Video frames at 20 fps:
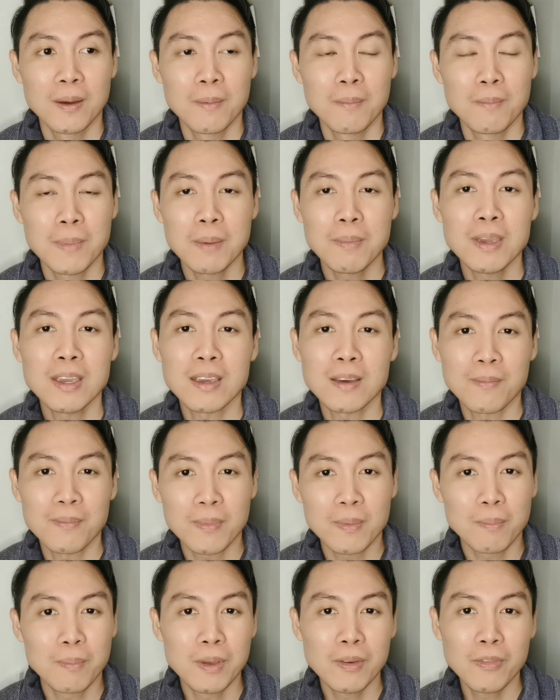maybe
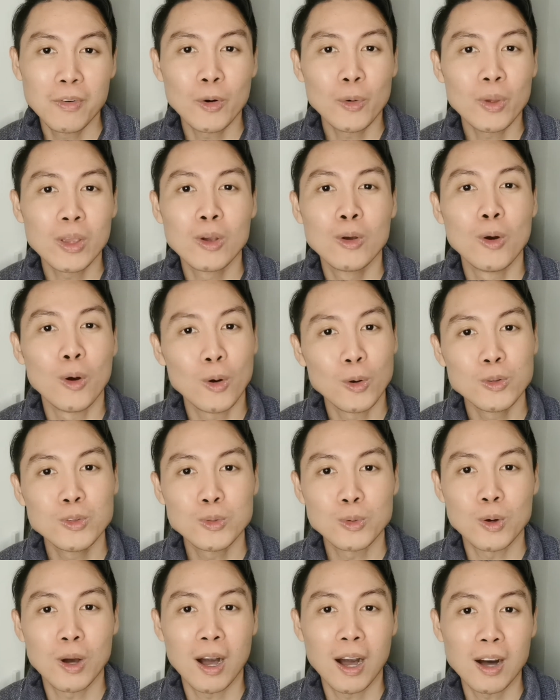before we go
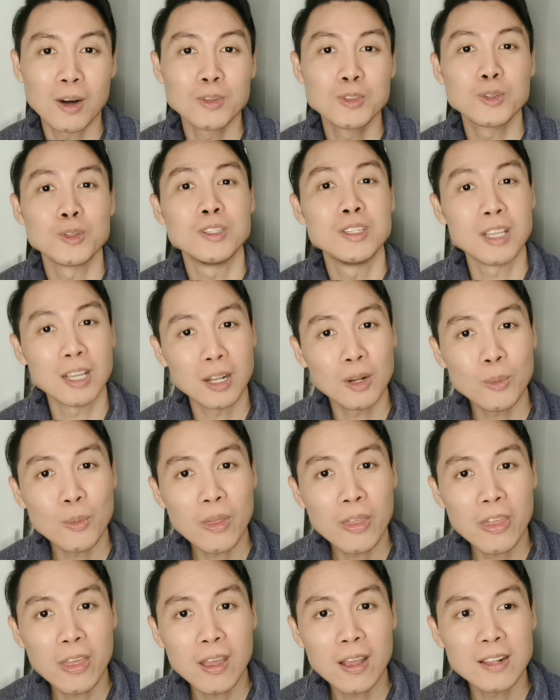to how to deal
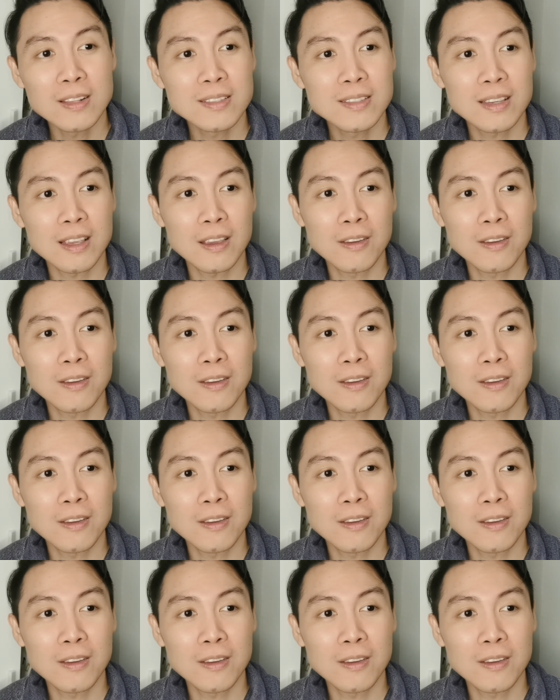with it,